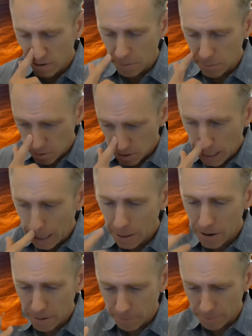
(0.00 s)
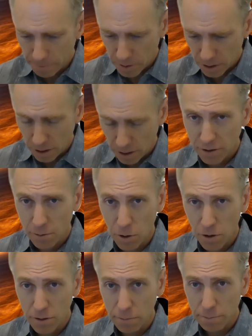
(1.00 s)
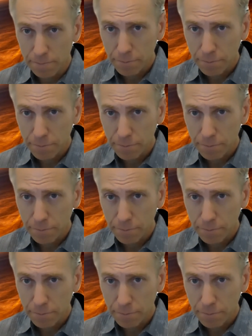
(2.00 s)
communicator customers,